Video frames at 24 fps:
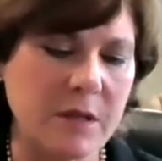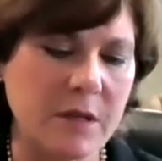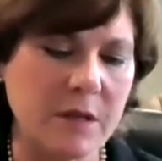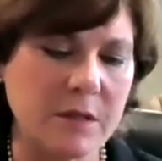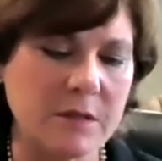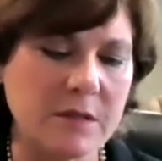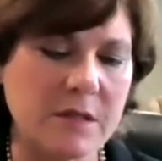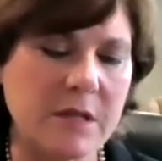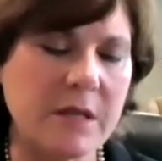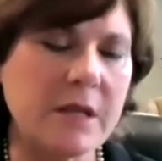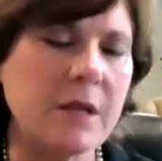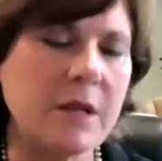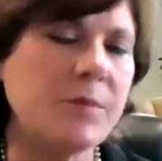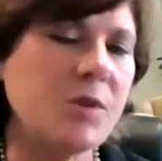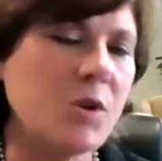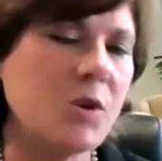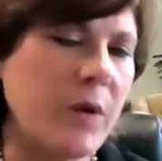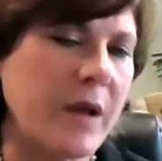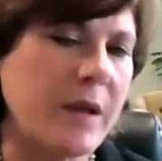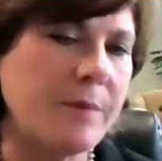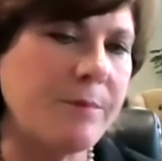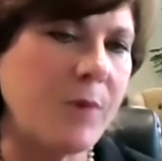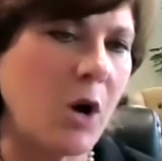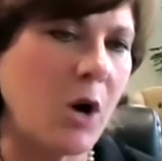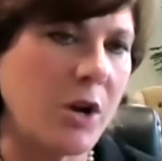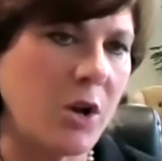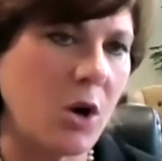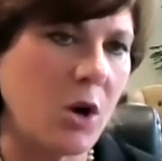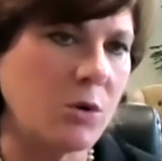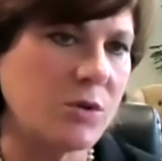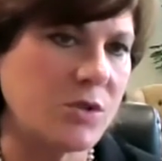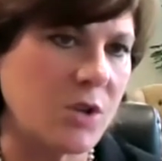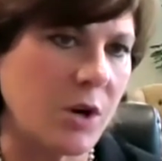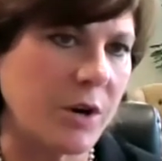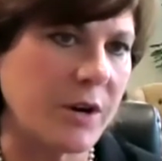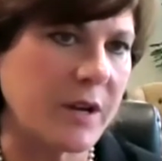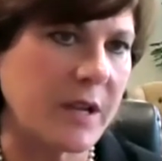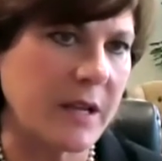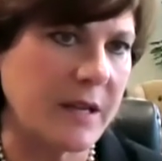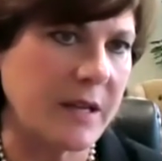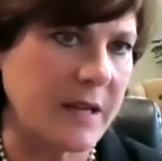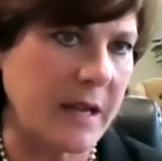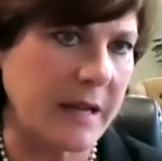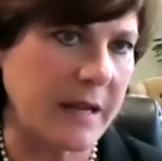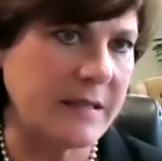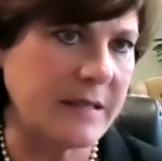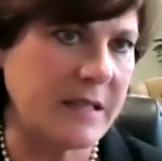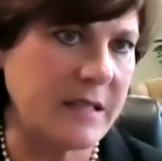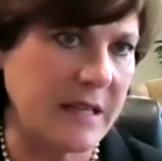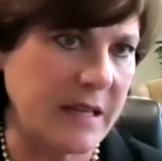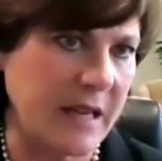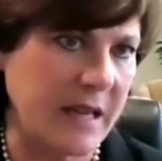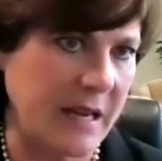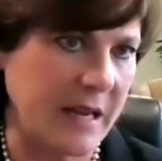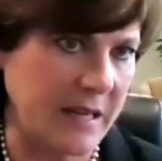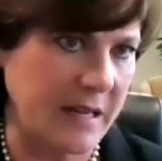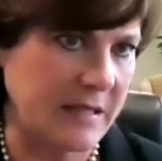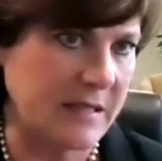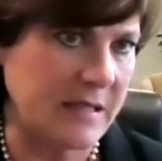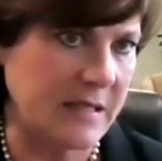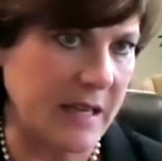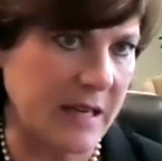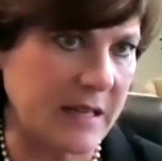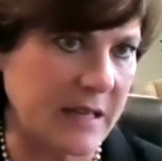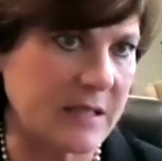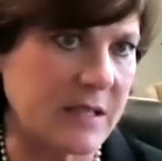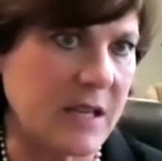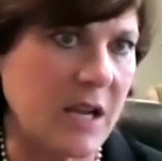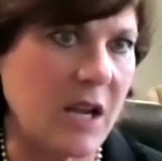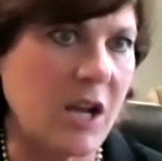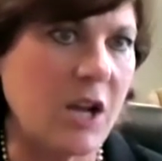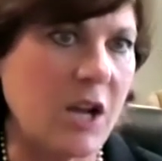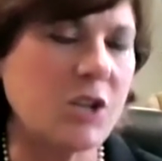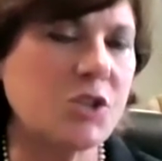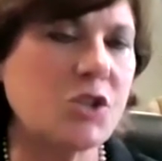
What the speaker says: and TWA bought Ozark in 1986.